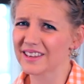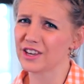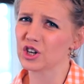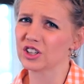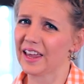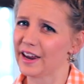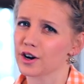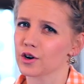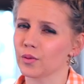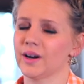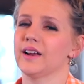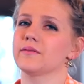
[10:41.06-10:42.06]
year
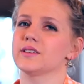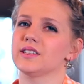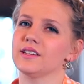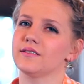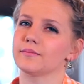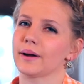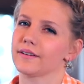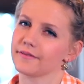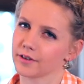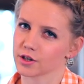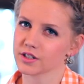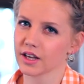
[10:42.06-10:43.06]
later when I received my
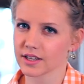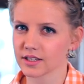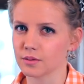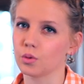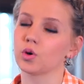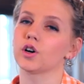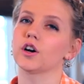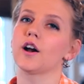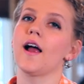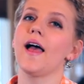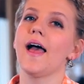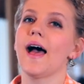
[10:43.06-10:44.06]
first custom
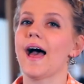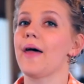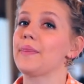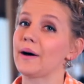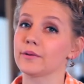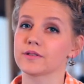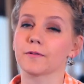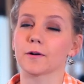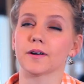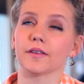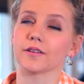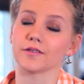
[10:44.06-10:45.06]
order, and that was for
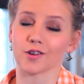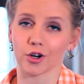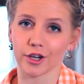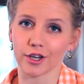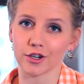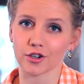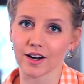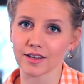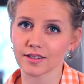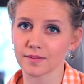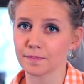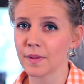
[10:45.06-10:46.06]
another Narnia
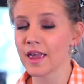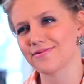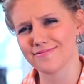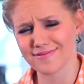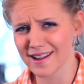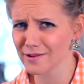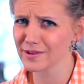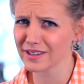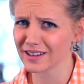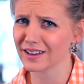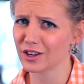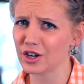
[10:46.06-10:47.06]
dress. There was
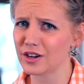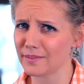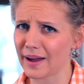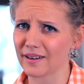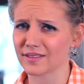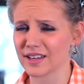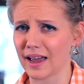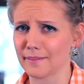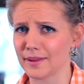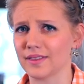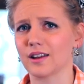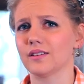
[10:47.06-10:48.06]
a good amount of
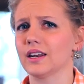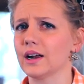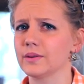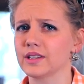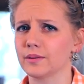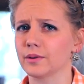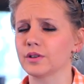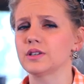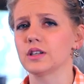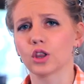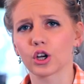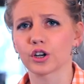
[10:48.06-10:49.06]
time in there that I was able
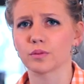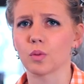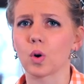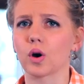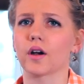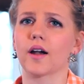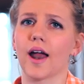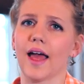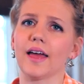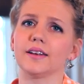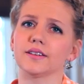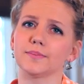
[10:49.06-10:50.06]
to learn more
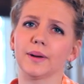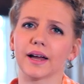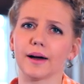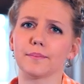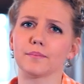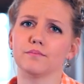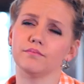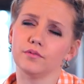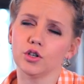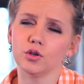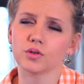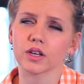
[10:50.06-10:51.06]
and pick up
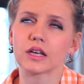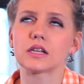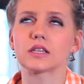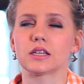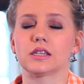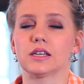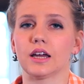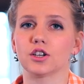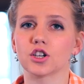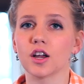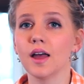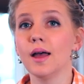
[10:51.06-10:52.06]
new skills and
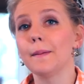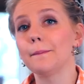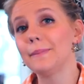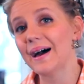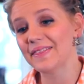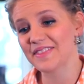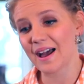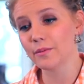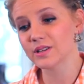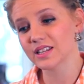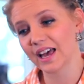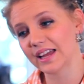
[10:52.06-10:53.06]
such. But that
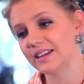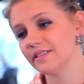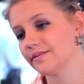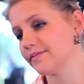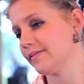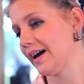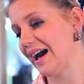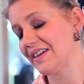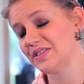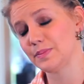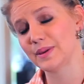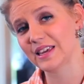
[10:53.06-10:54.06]
was kind of
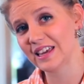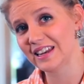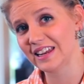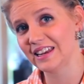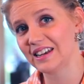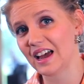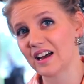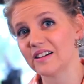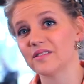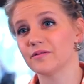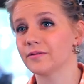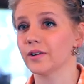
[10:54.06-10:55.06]
at the beginning
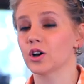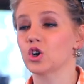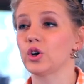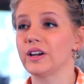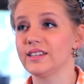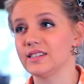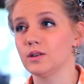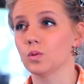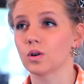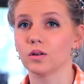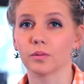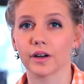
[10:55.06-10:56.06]
of a crazy
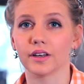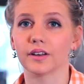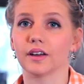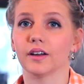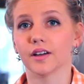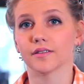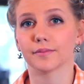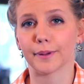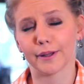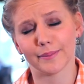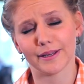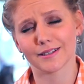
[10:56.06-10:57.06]
whirlwind of
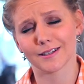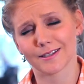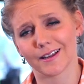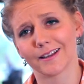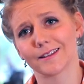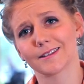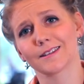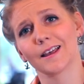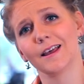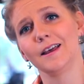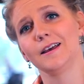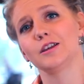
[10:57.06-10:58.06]
Bella Mae's designs.
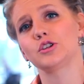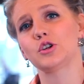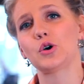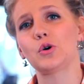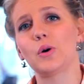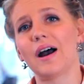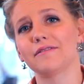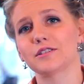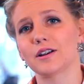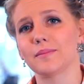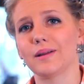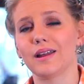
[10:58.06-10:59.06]
So after
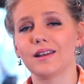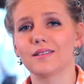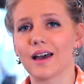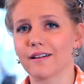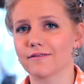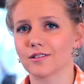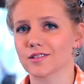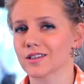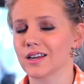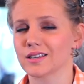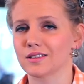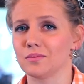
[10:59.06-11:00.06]
I made that first
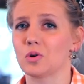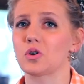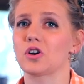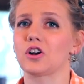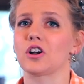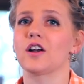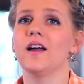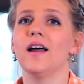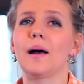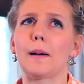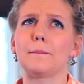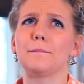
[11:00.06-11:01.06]
custom order,
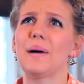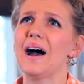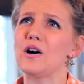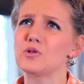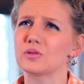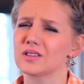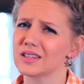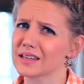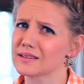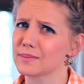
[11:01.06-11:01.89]
about six